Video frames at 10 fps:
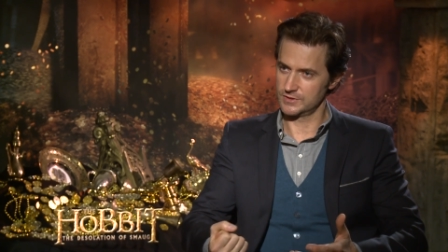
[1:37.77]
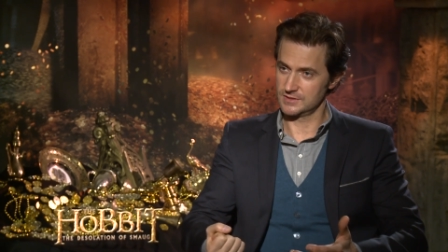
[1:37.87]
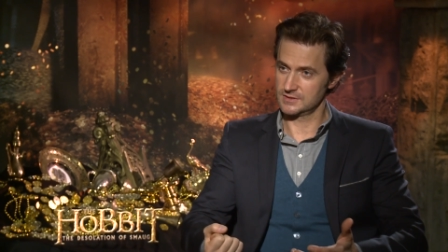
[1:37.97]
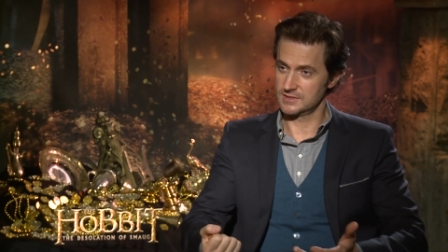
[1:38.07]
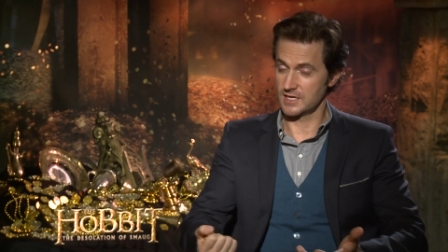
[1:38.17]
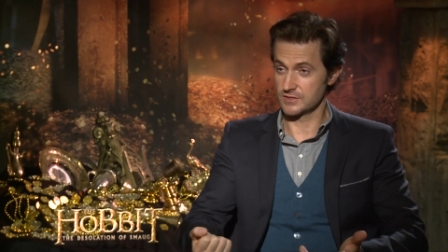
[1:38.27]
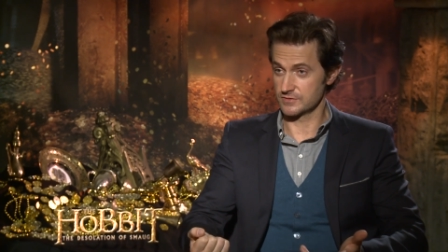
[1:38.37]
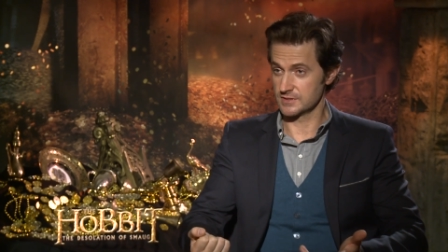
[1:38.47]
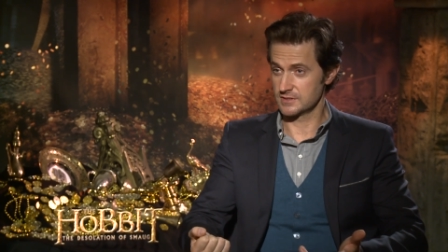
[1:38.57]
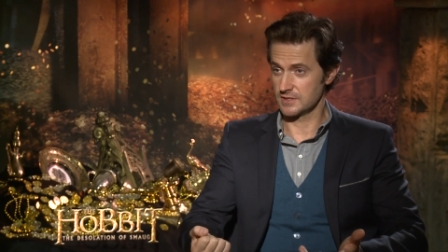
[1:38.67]
which is
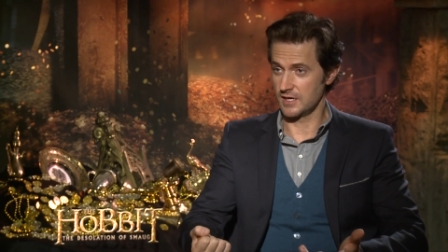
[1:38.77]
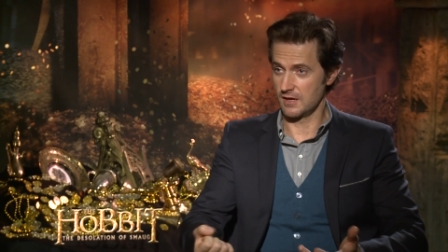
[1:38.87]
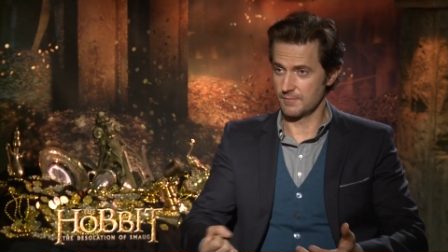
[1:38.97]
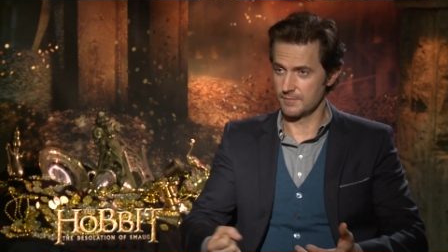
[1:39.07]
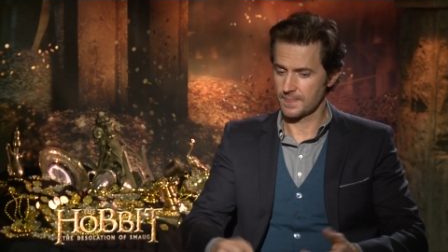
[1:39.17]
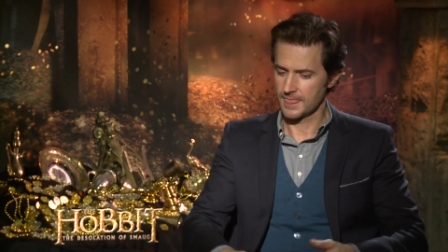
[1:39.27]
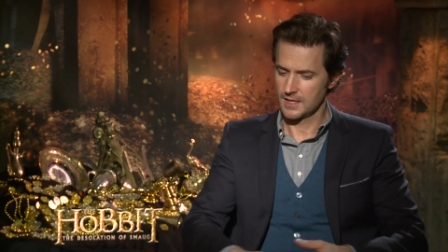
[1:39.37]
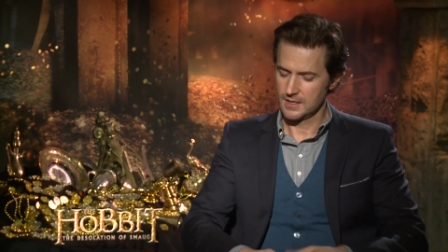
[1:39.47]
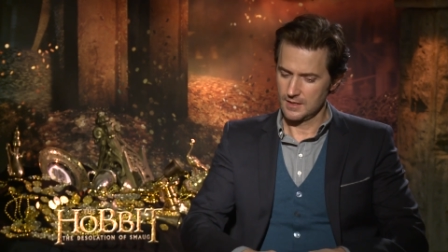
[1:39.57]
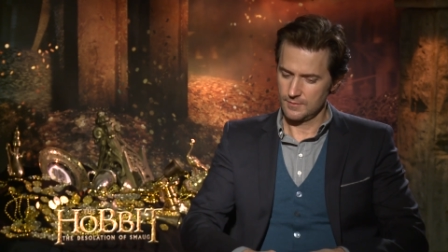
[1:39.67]
dangerous. Um, right.